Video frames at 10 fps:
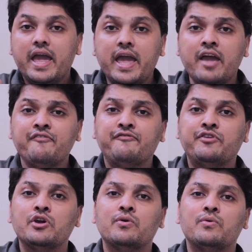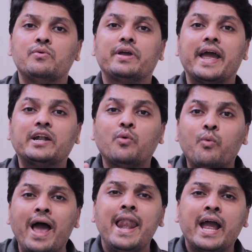If you get
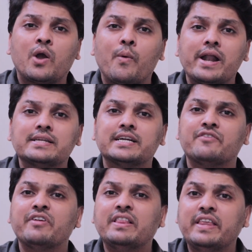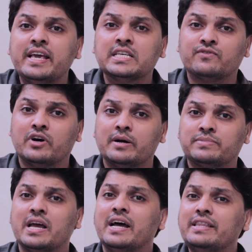well acquainted with these verbs,